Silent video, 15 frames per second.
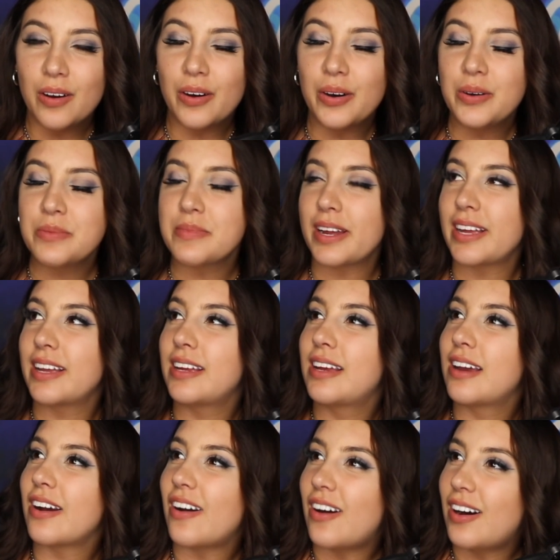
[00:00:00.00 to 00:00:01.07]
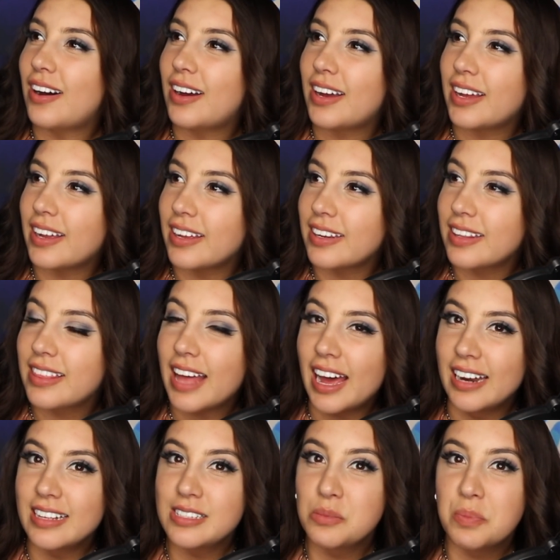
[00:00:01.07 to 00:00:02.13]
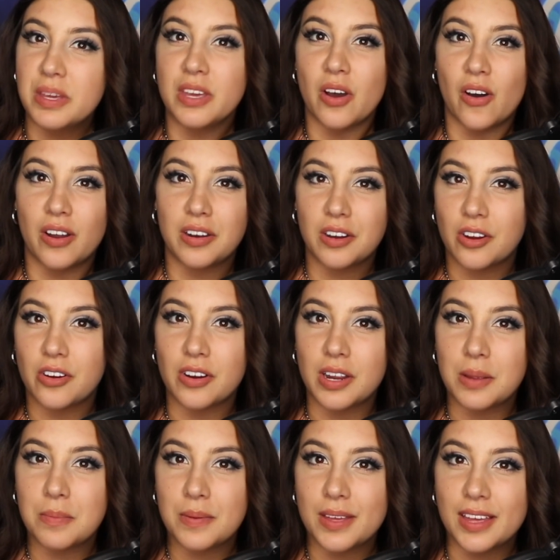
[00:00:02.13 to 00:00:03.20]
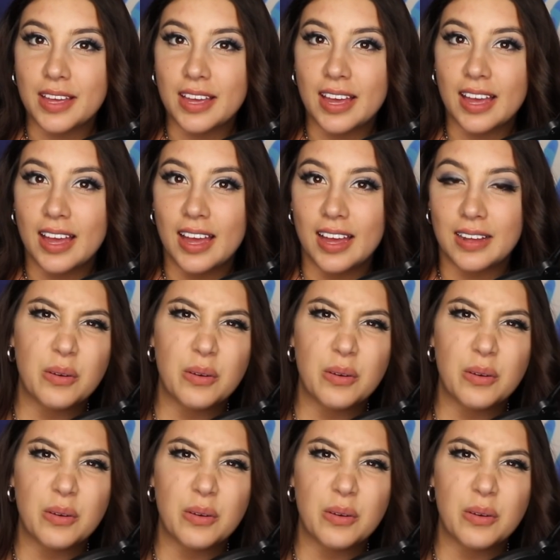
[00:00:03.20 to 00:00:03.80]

Oh my god, that is beyond creepy.